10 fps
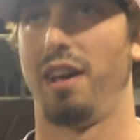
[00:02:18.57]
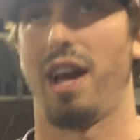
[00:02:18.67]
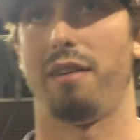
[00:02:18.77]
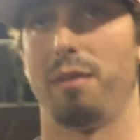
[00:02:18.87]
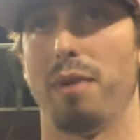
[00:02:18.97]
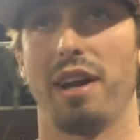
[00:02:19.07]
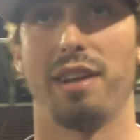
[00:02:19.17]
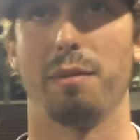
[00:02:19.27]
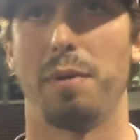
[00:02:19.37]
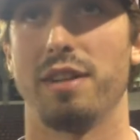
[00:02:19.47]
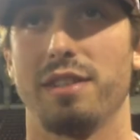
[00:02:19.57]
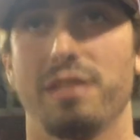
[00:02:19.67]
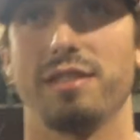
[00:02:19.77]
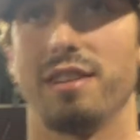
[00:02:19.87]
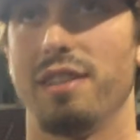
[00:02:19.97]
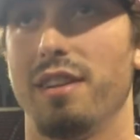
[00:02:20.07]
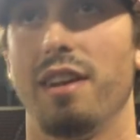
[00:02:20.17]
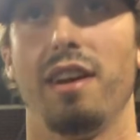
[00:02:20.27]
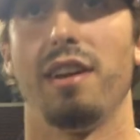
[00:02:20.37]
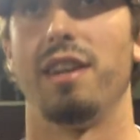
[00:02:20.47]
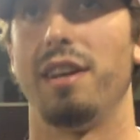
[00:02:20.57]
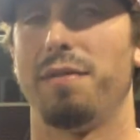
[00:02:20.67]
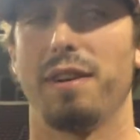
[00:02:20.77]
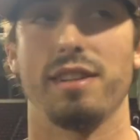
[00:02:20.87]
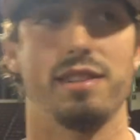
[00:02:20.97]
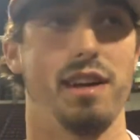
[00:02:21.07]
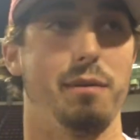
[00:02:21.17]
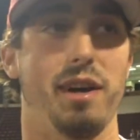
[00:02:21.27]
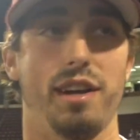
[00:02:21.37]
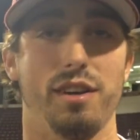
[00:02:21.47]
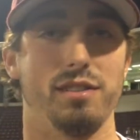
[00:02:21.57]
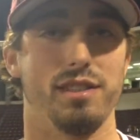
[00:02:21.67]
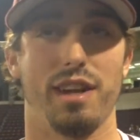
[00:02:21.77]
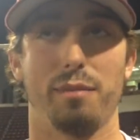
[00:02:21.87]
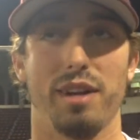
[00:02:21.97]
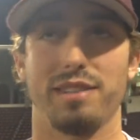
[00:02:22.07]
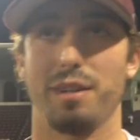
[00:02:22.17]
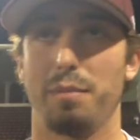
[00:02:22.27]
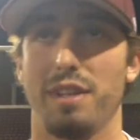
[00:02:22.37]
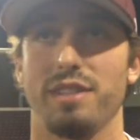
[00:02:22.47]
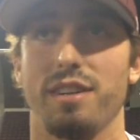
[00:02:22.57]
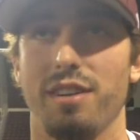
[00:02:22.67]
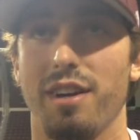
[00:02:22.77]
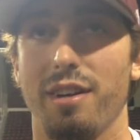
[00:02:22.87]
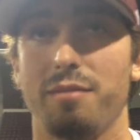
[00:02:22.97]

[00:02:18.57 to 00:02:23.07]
Everybody, the pitchers, the defense, everybody knows that everybody's going to pick each other up.